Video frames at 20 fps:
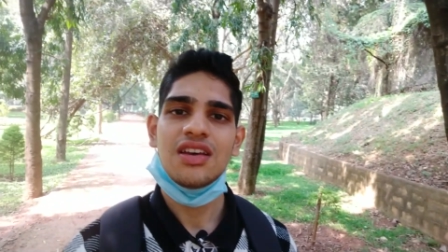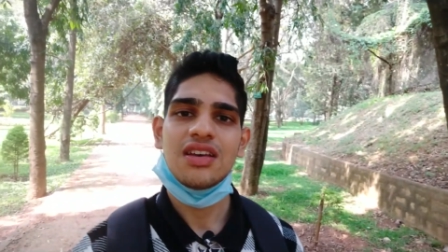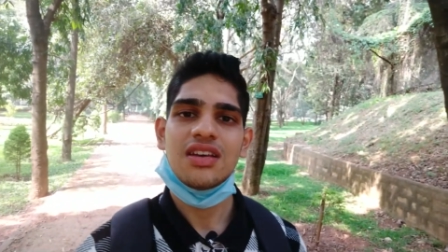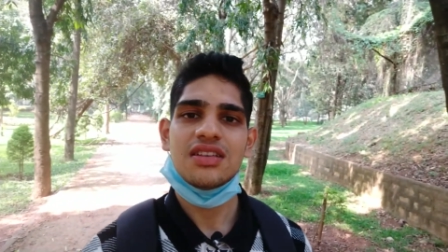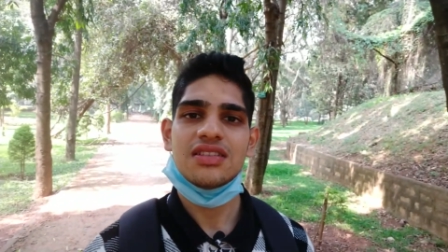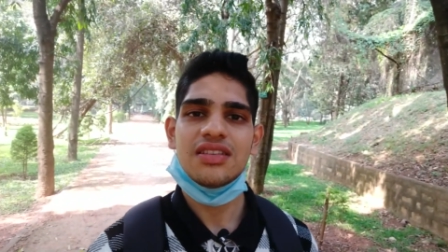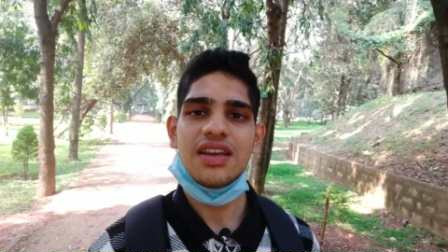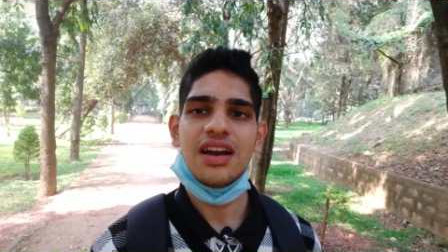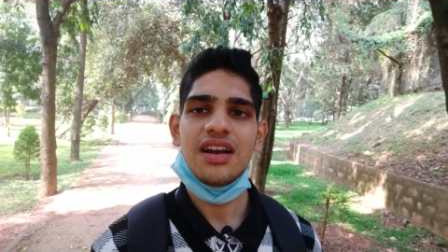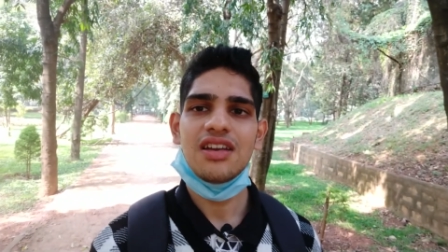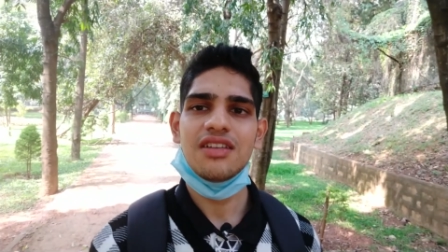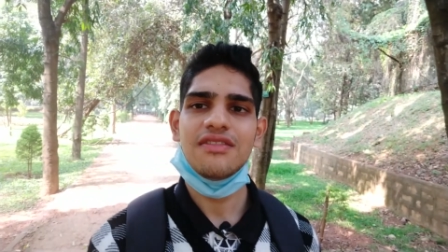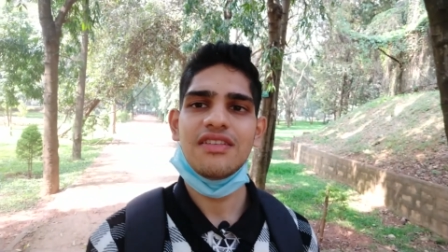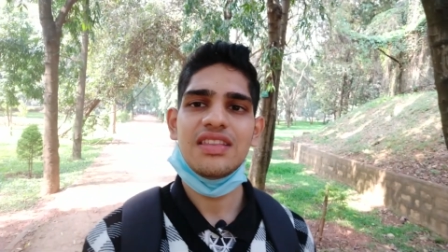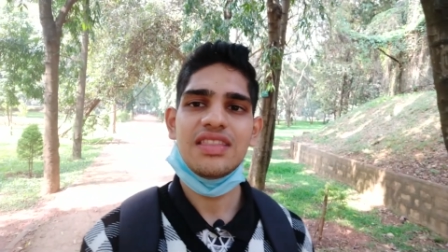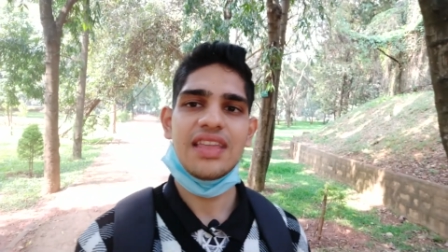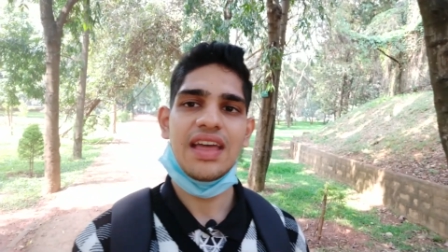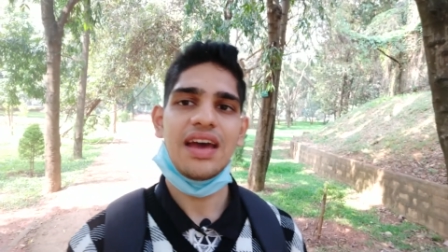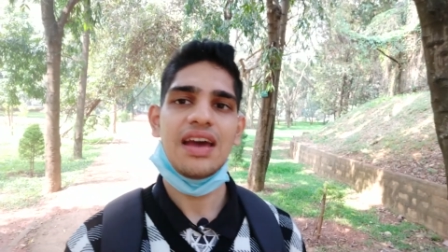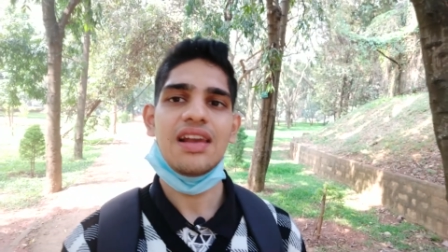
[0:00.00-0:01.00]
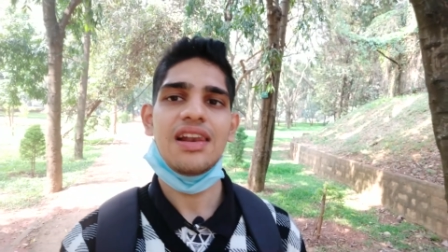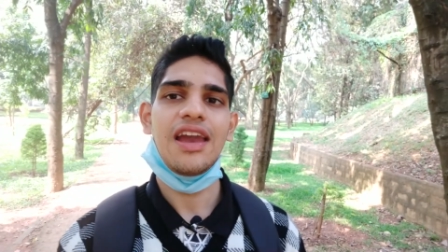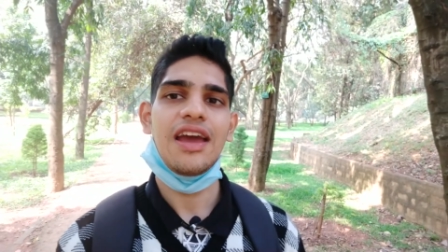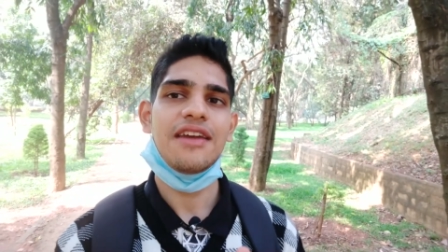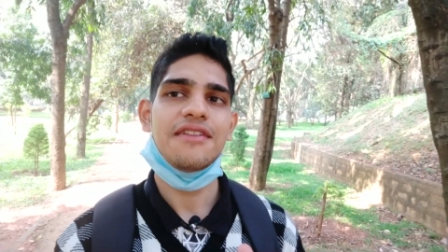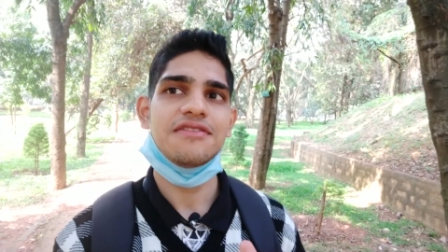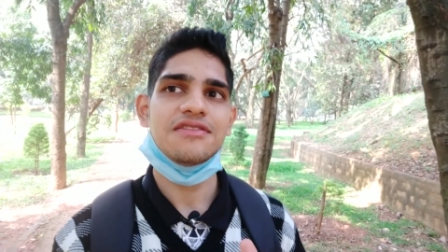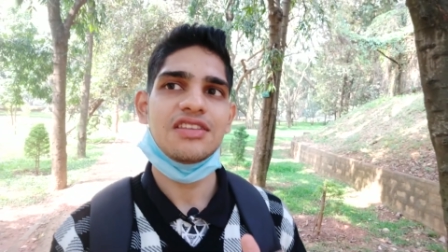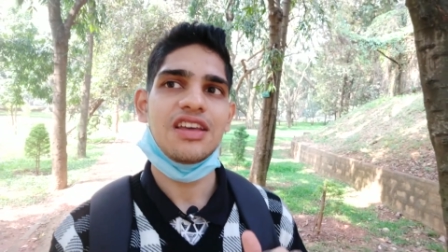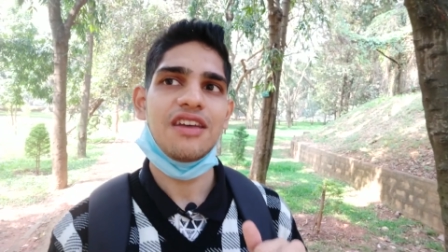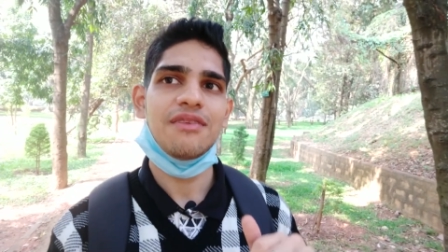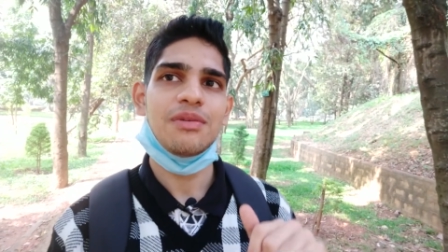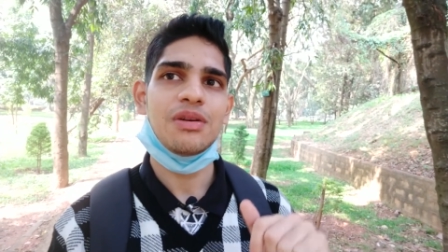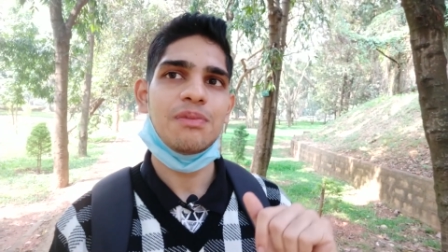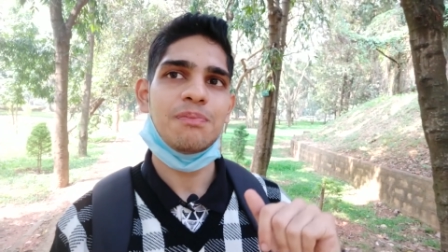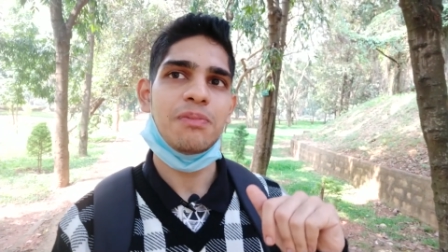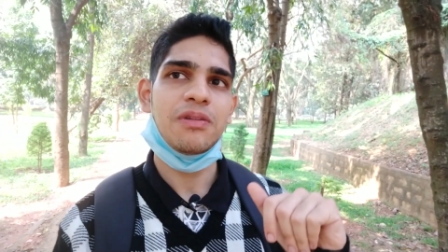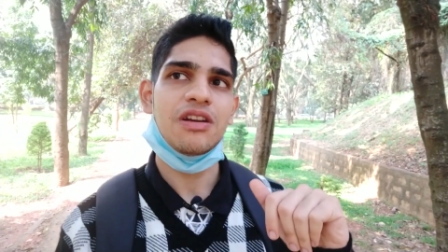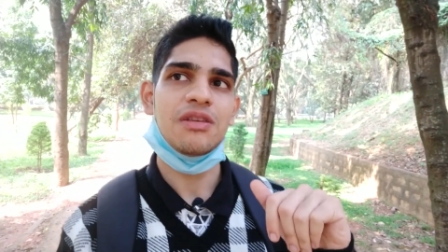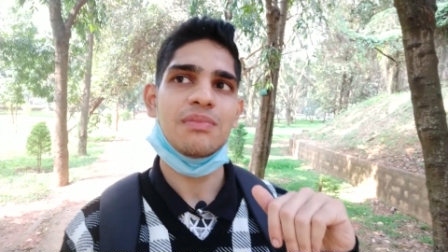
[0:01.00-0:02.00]
is that even their lives have
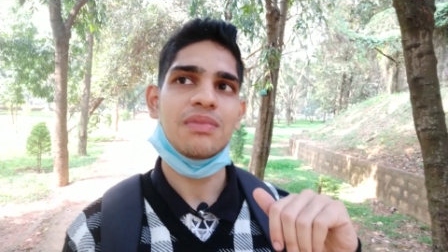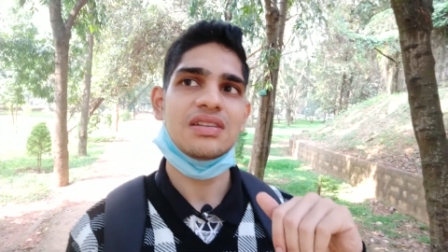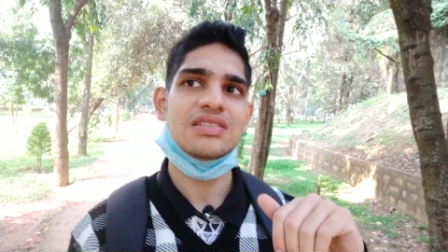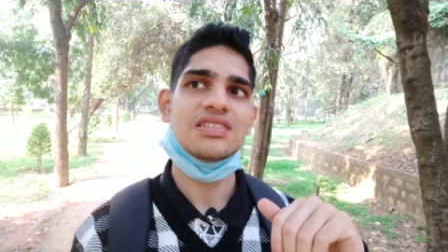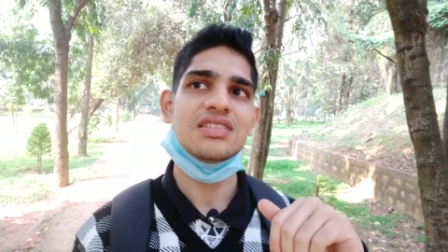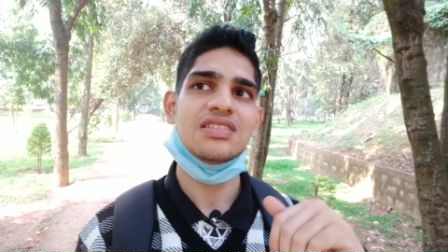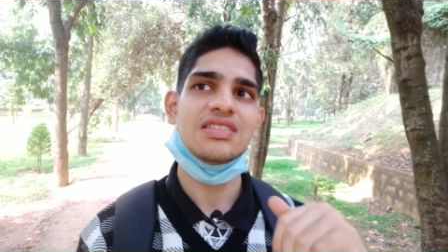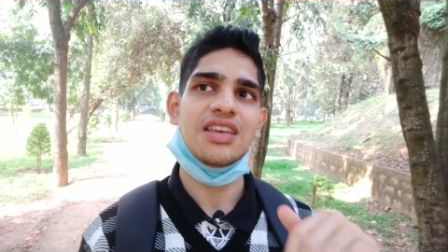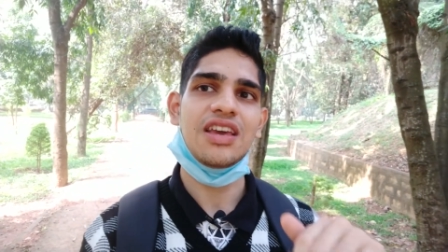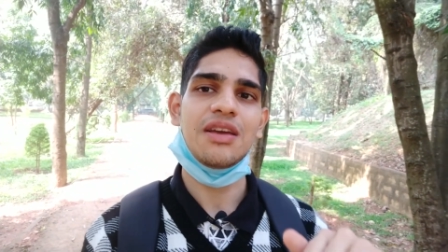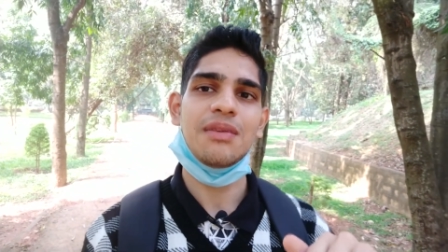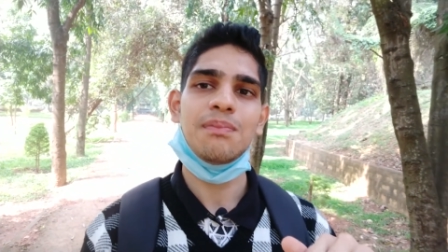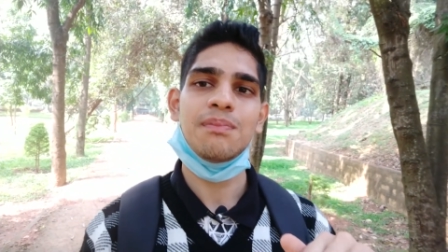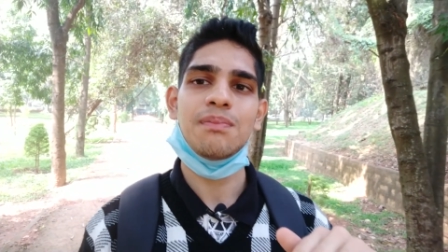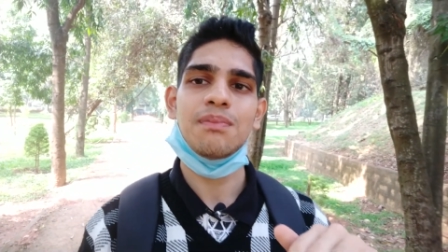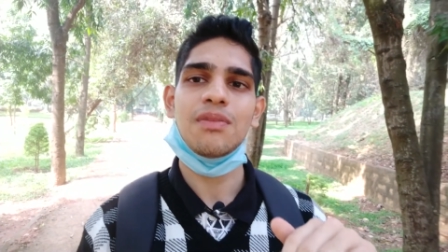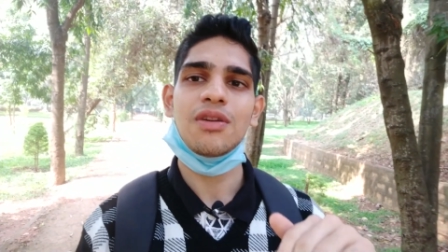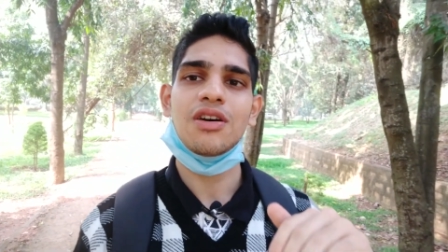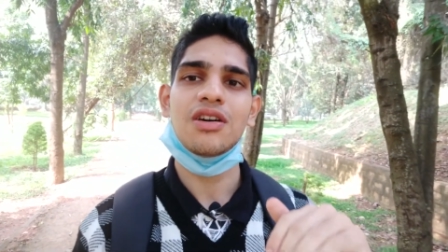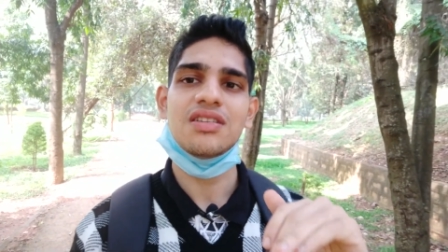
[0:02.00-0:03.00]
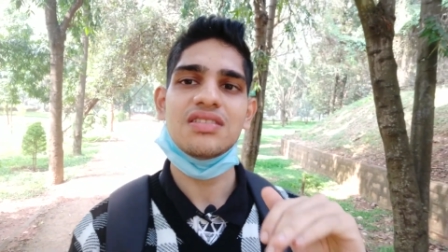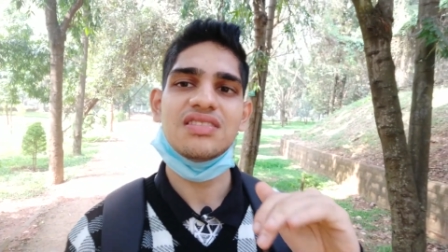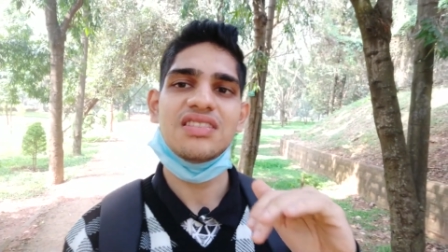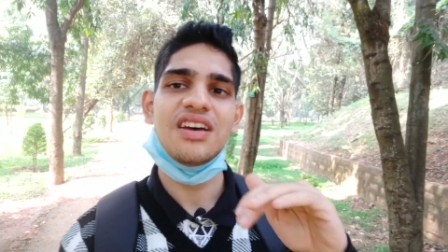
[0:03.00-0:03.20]
been pretty much the same because